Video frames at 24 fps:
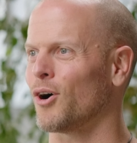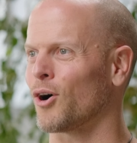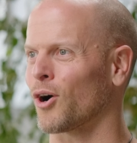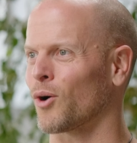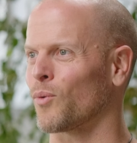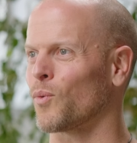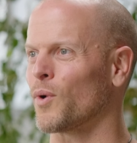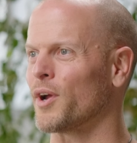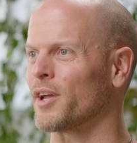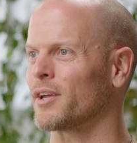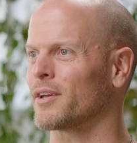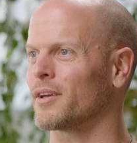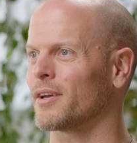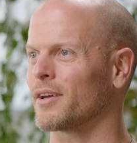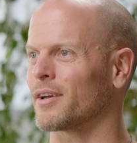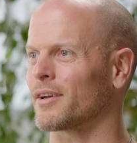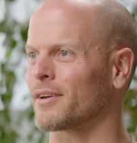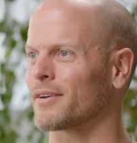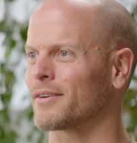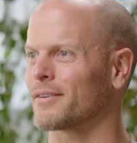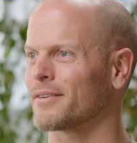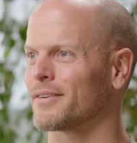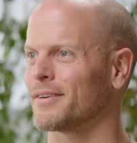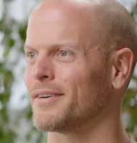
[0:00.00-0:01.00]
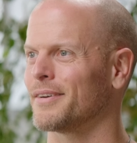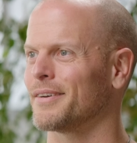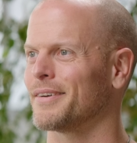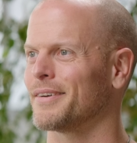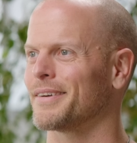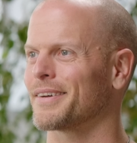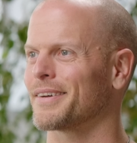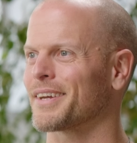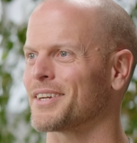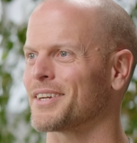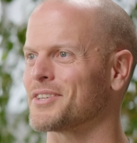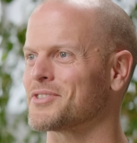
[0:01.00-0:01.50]
our waking
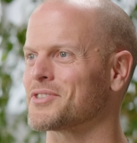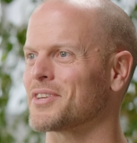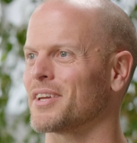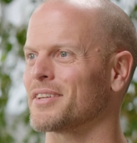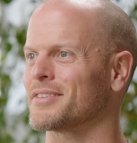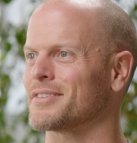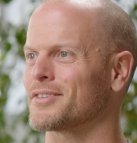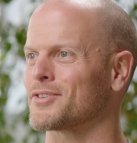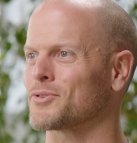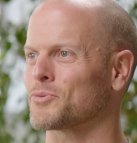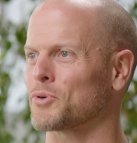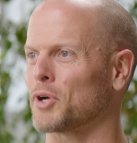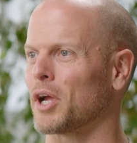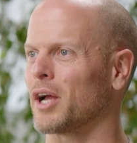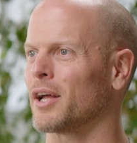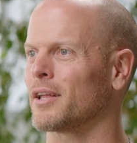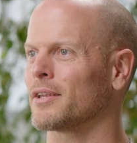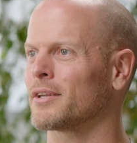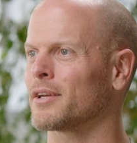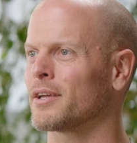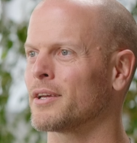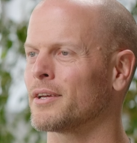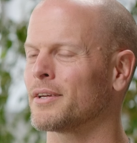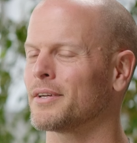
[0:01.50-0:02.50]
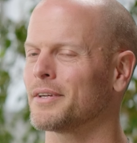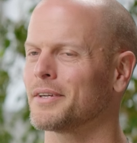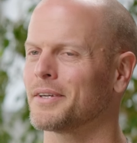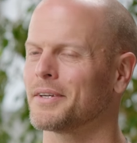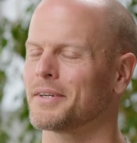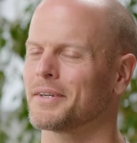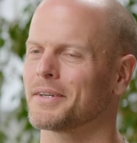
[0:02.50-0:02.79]
consensus reality